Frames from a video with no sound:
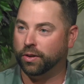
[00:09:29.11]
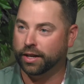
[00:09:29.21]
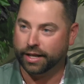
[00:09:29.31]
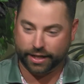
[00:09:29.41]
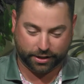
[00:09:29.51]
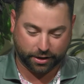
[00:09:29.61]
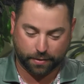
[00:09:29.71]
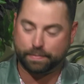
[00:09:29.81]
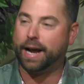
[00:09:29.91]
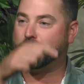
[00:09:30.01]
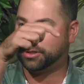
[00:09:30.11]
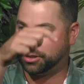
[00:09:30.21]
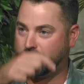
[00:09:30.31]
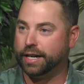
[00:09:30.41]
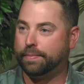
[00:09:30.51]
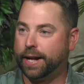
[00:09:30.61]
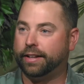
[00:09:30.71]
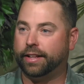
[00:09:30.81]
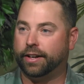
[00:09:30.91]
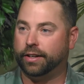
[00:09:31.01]
Yeah. It's going to bounce straight up out of
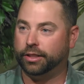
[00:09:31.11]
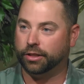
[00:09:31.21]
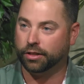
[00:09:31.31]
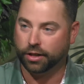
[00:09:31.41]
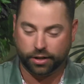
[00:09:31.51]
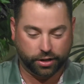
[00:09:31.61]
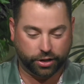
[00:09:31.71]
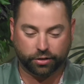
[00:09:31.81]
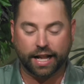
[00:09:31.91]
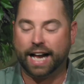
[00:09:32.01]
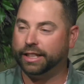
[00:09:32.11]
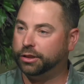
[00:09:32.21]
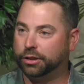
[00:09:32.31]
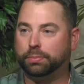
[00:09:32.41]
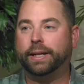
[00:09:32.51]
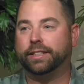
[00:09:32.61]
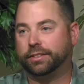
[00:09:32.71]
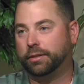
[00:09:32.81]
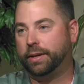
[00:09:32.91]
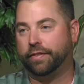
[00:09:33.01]
there, and your line and your speed is going
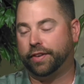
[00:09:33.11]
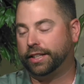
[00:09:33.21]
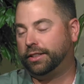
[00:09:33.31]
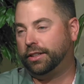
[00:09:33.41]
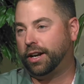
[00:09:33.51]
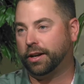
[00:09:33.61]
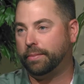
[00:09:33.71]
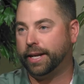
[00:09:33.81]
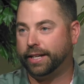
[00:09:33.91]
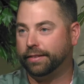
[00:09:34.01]
to be affected, and you're not going to make it.